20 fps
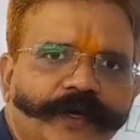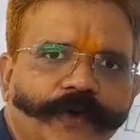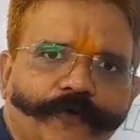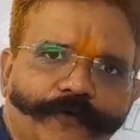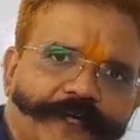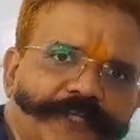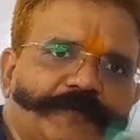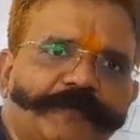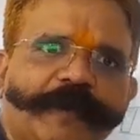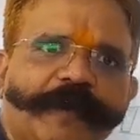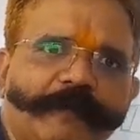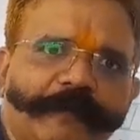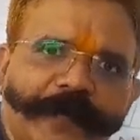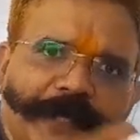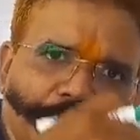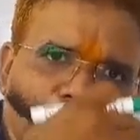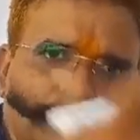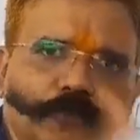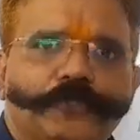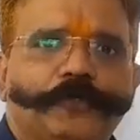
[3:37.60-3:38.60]
which will be
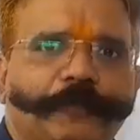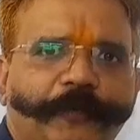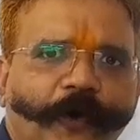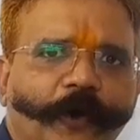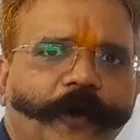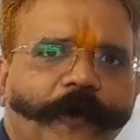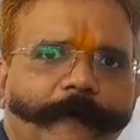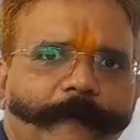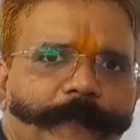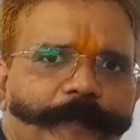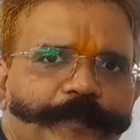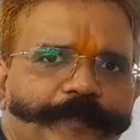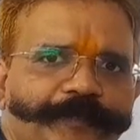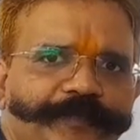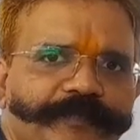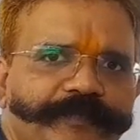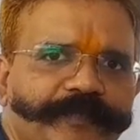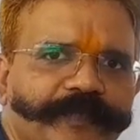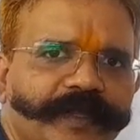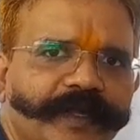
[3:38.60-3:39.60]
useful
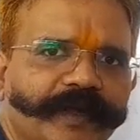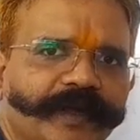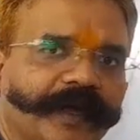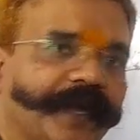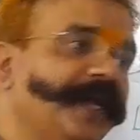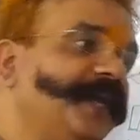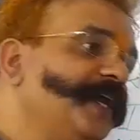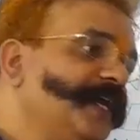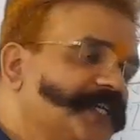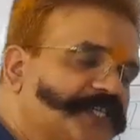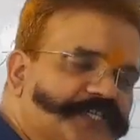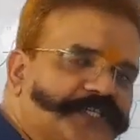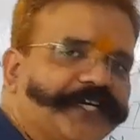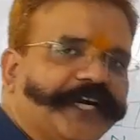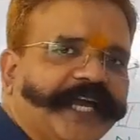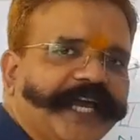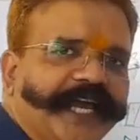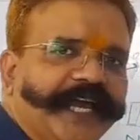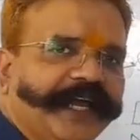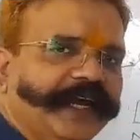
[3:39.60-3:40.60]
in
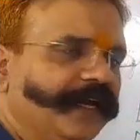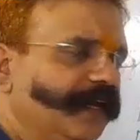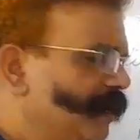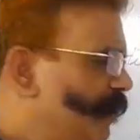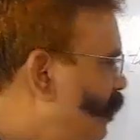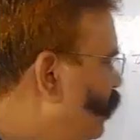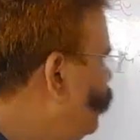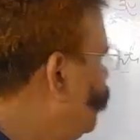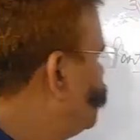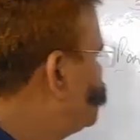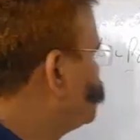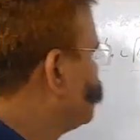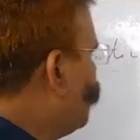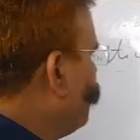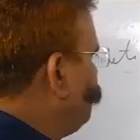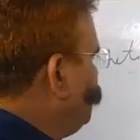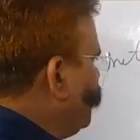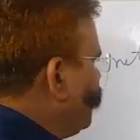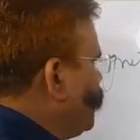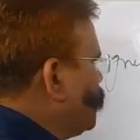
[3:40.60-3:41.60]
studying its
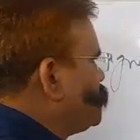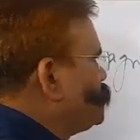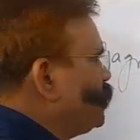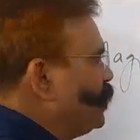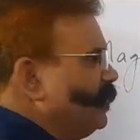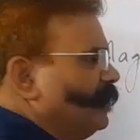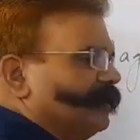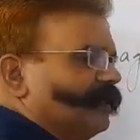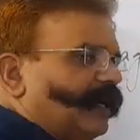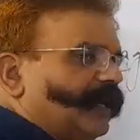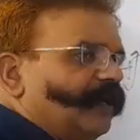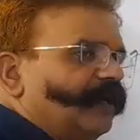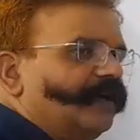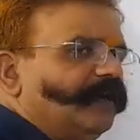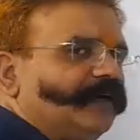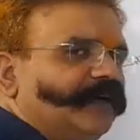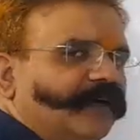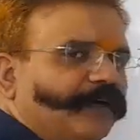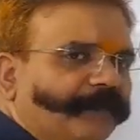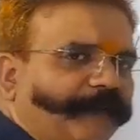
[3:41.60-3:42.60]
application in the
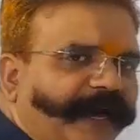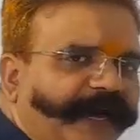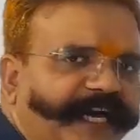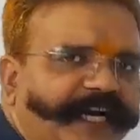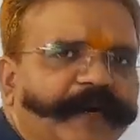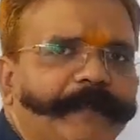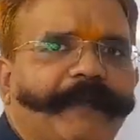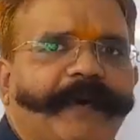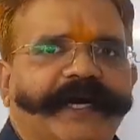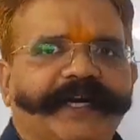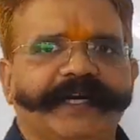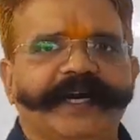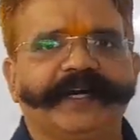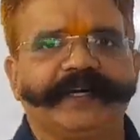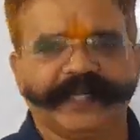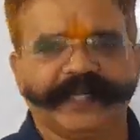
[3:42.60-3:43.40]
magnetic particle